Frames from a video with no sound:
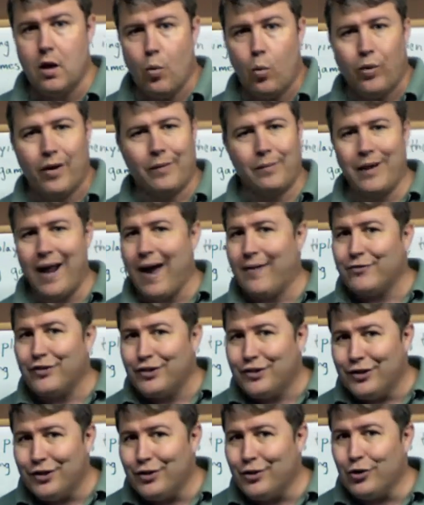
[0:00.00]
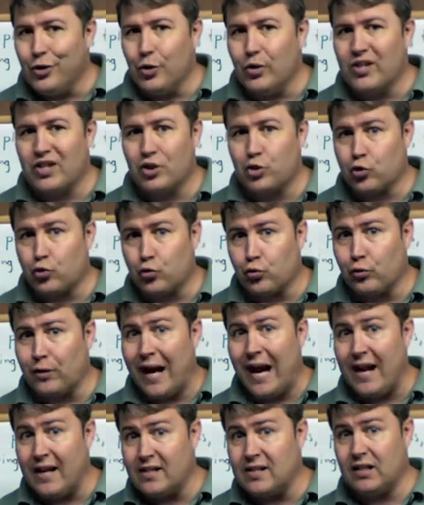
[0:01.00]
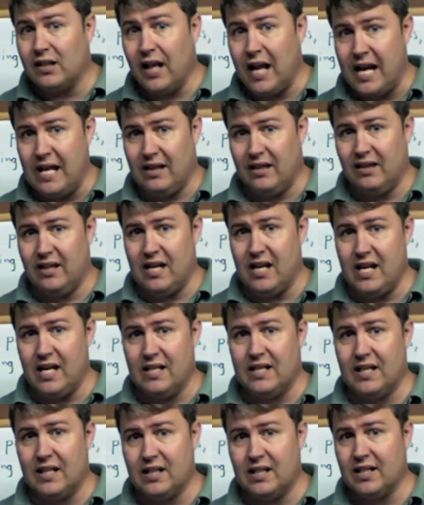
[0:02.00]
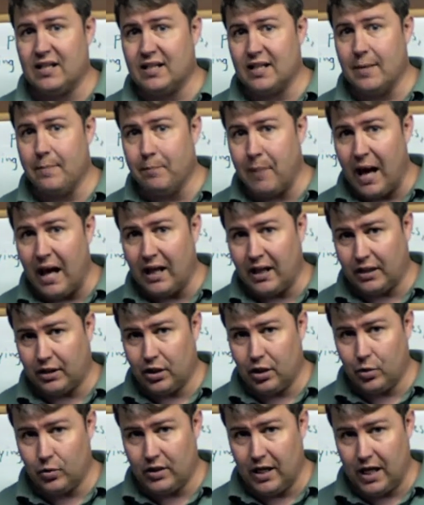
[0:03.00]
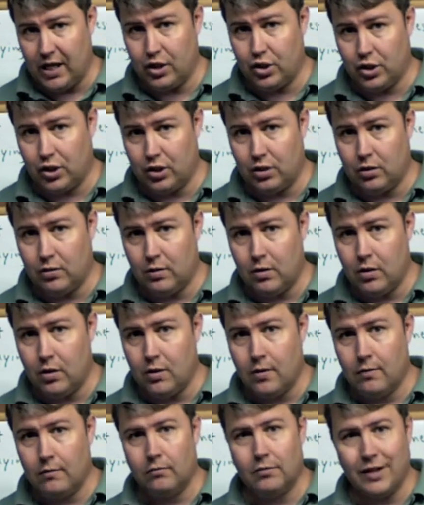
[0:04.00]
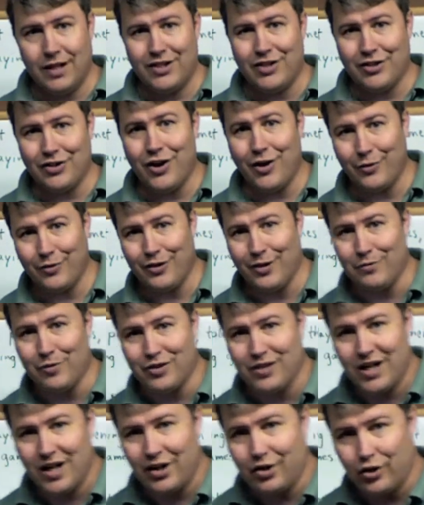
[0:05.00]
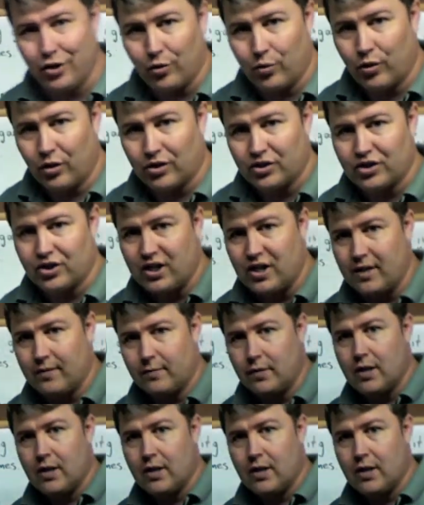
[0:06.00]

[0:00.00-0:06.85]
What I'm going to have to do is translate these into symbolic notation. Let's start with number 10 on your worksheet.